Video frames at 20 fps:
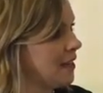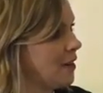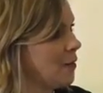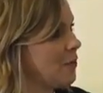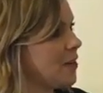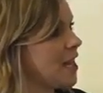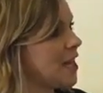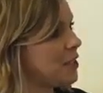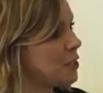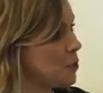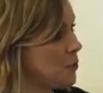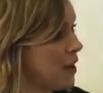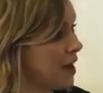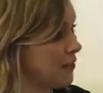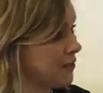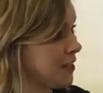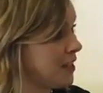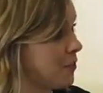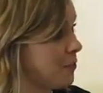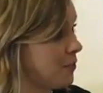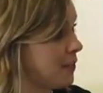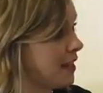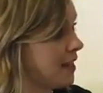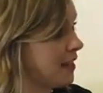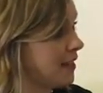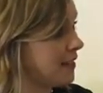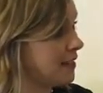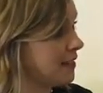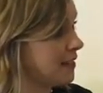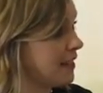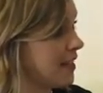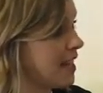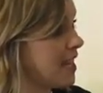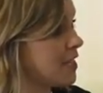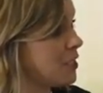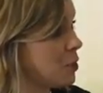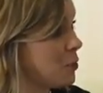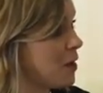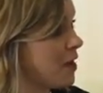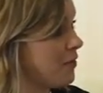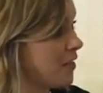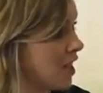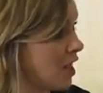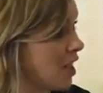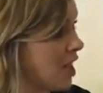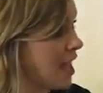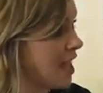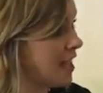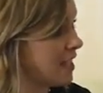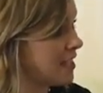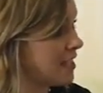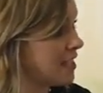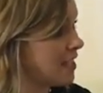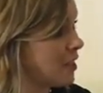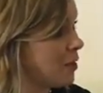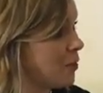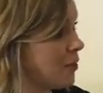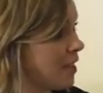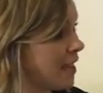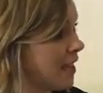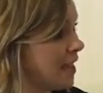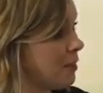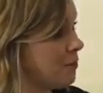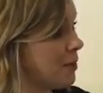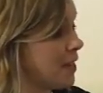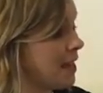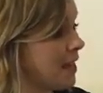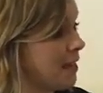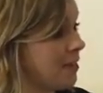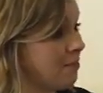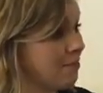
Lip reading: But I do have something, and I do have a client. So it could be